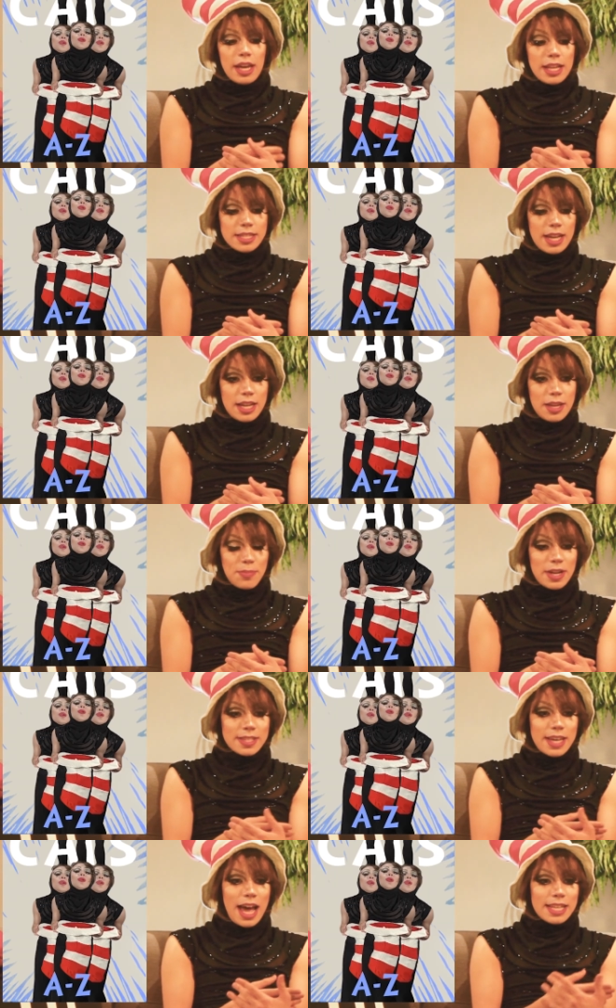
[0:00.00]
Instead, he
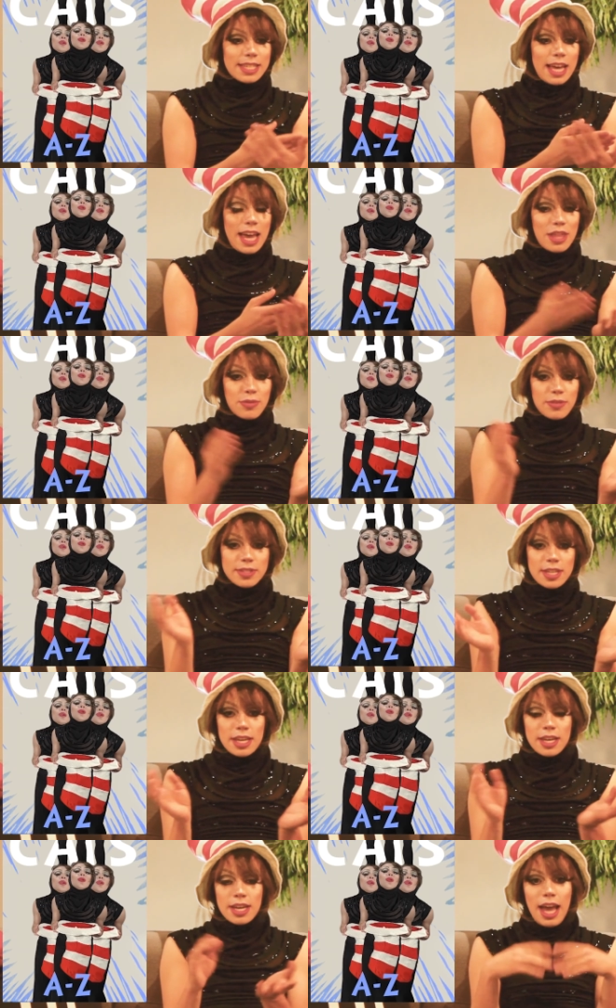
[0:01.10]
brings cats A through
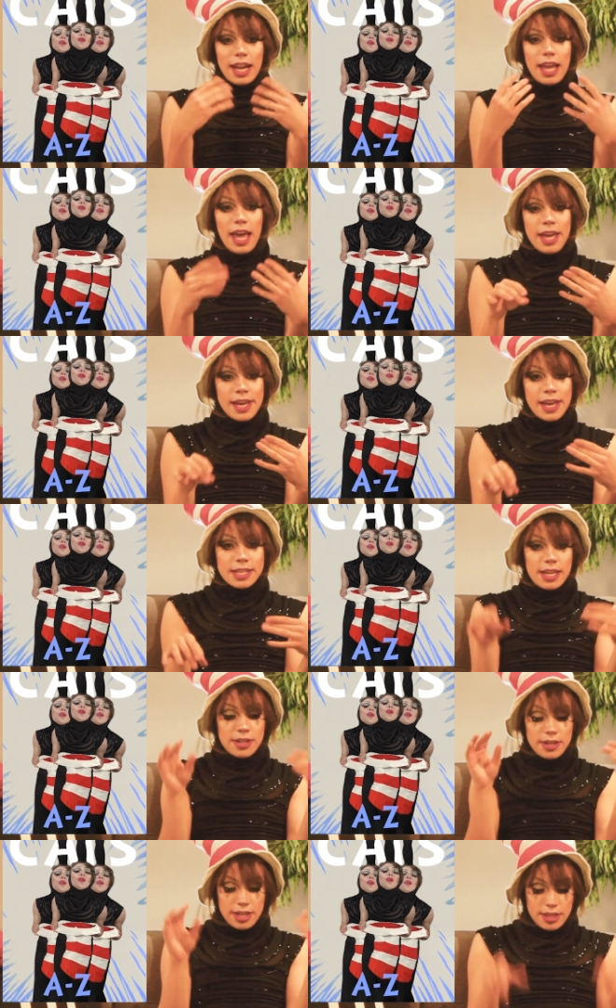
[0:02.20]
Z. Cat A is
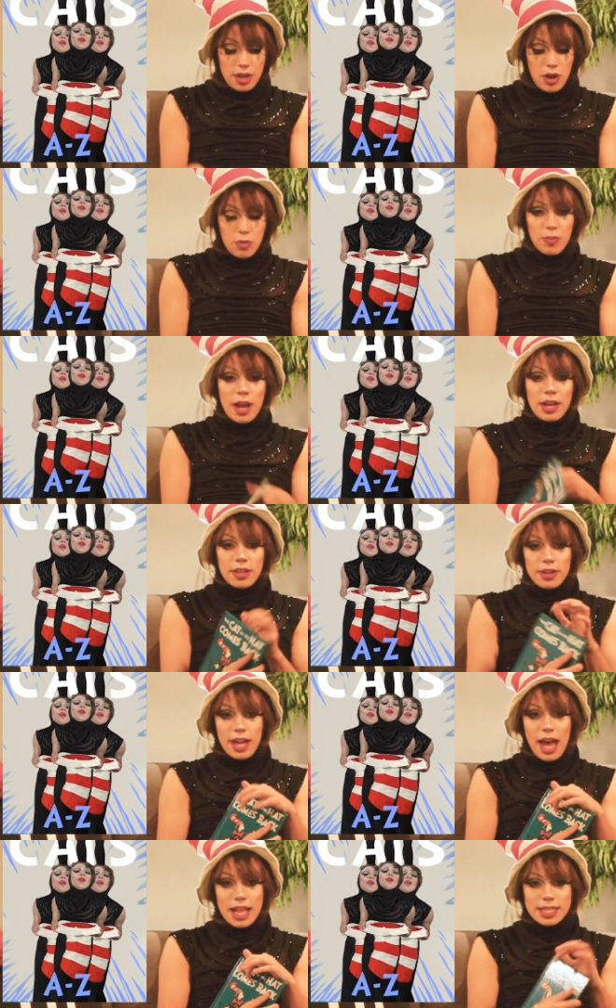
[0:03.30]
underneath regular
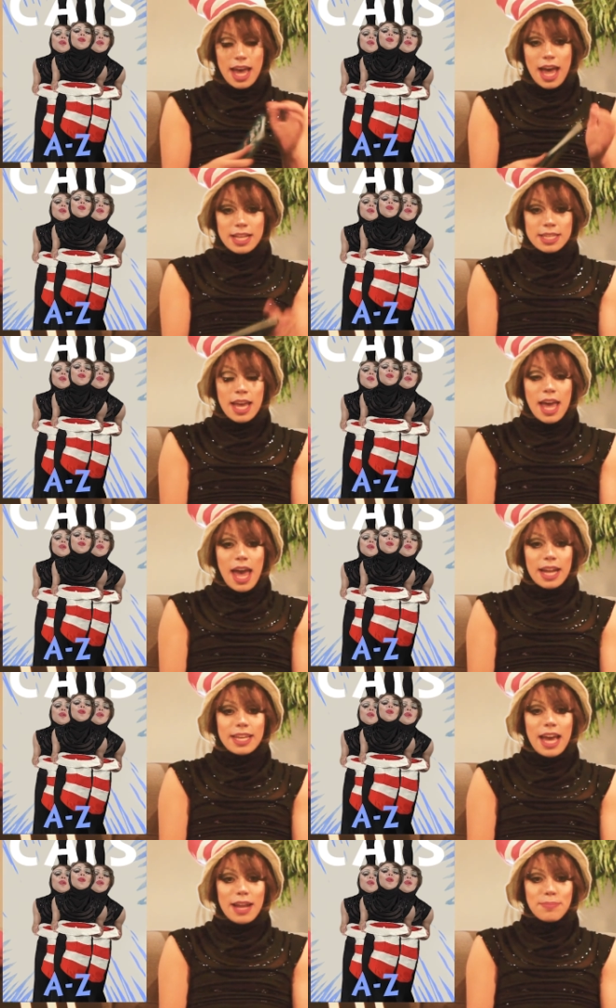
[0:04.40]
cat's hat,
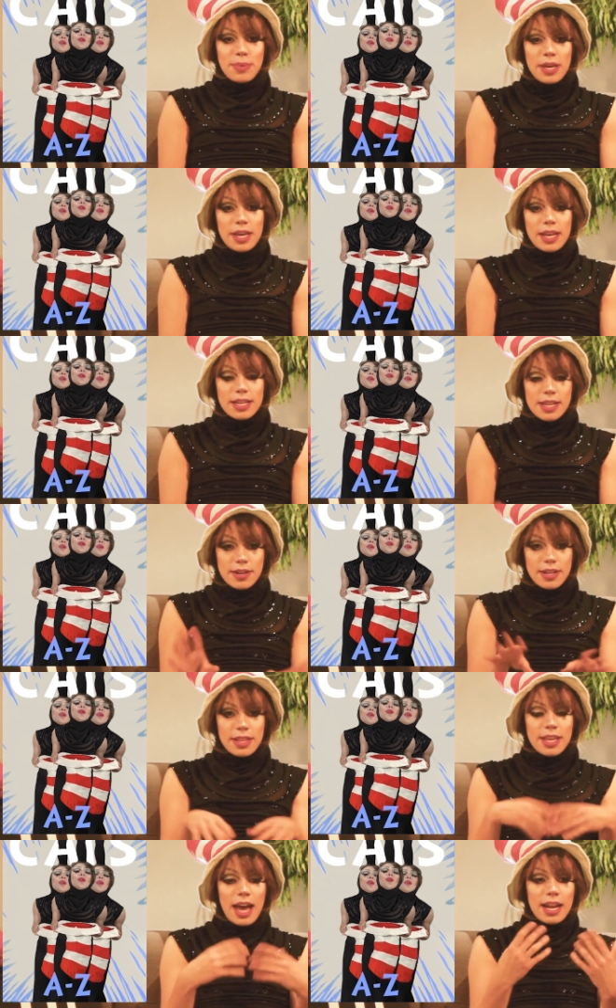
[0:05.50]
and cat B is
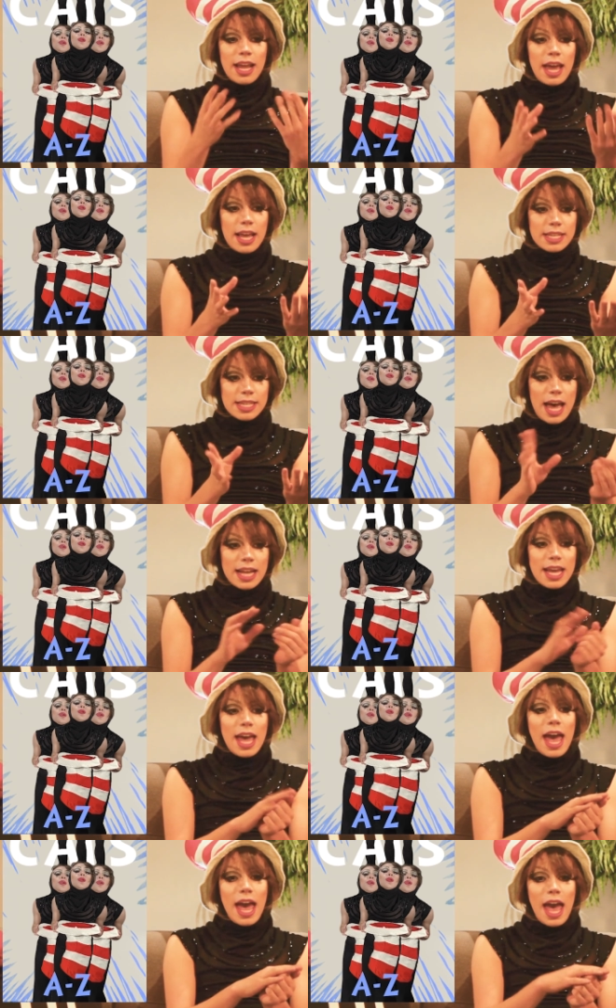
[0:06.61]
underneath cat A's hat,
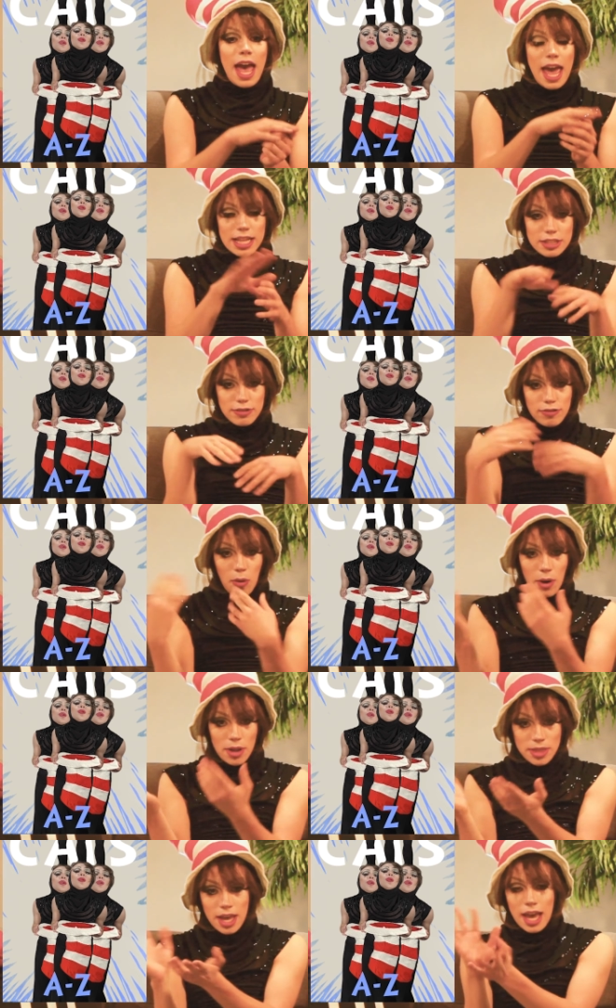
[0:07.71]

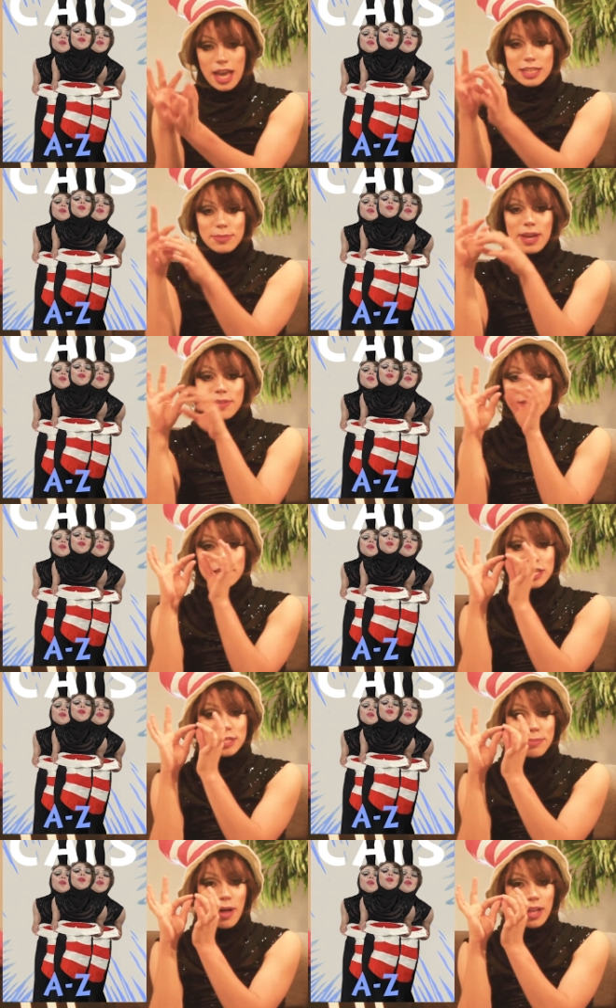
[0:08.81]
henceforth, until we have such a
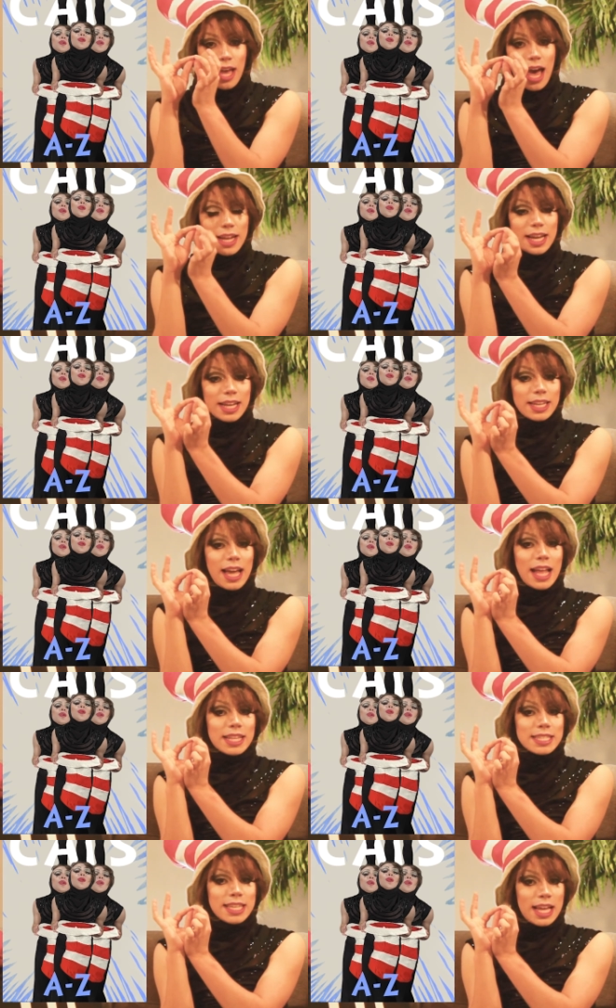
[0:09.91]
small cat at
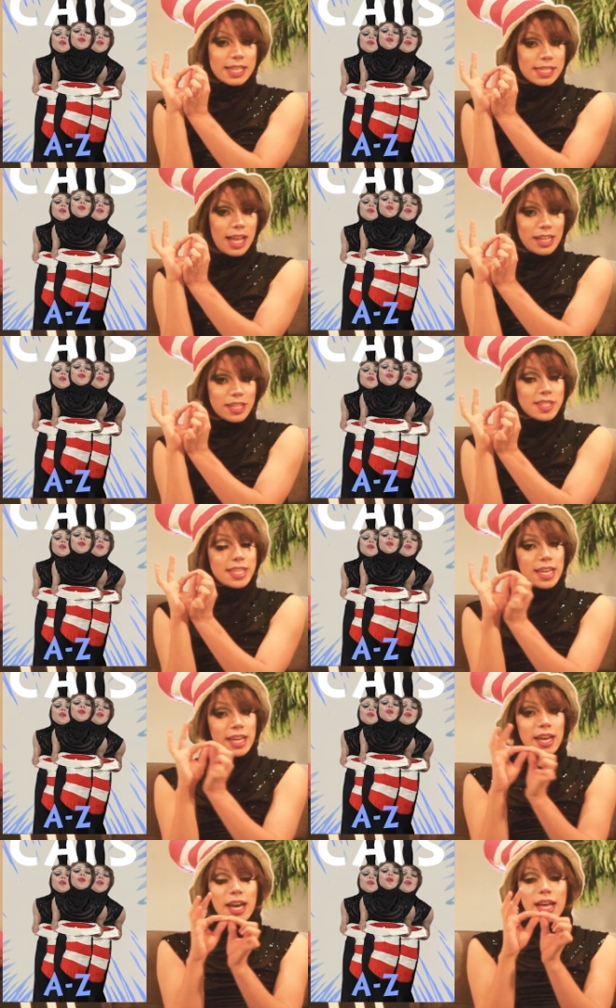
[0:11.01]
cat Z slash
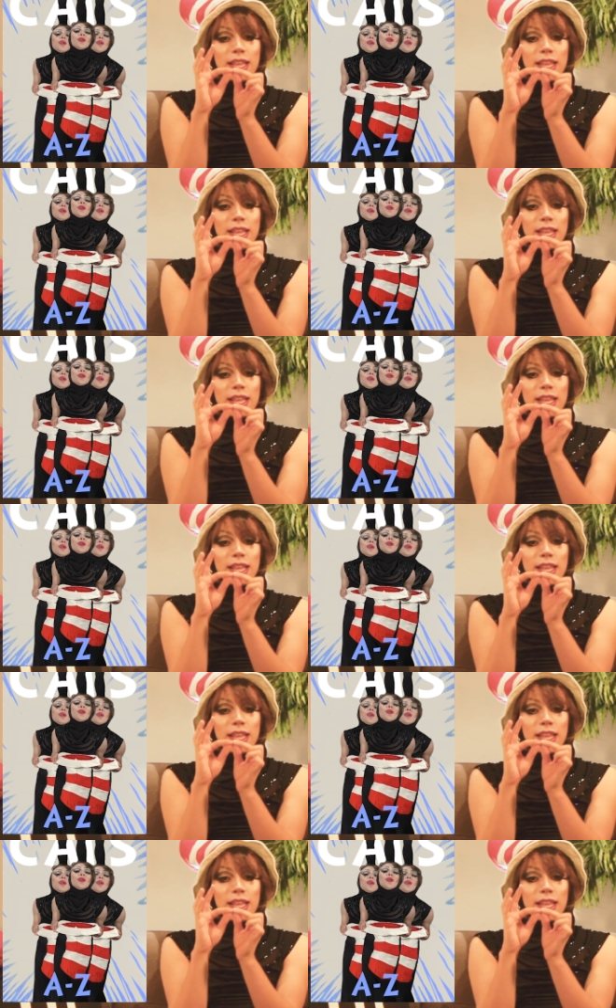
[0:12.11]
Z